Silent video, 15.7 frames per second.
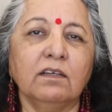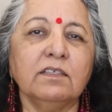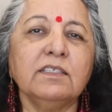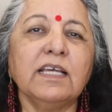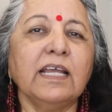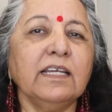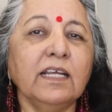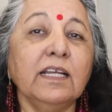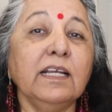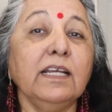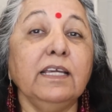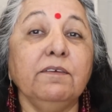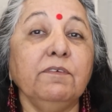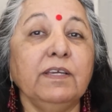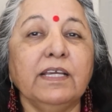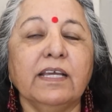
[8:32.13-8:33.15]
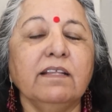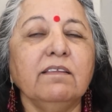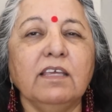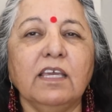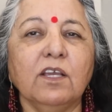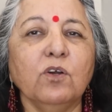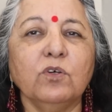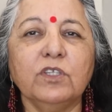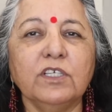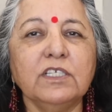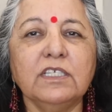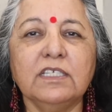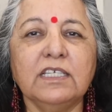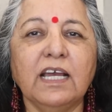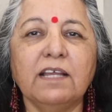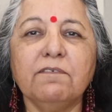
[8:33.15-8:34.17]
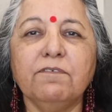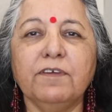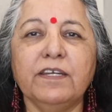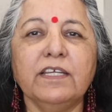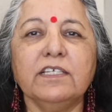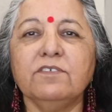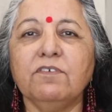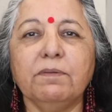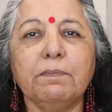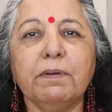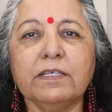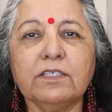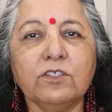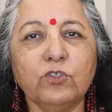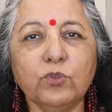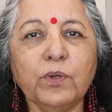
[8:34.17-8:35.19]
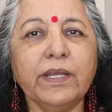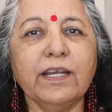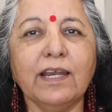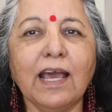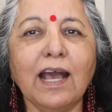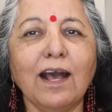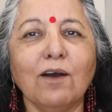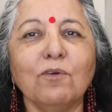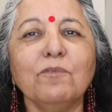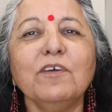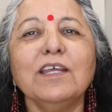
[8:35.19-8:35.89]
suddenly we can think, oh, this is unfinished, we must do it now.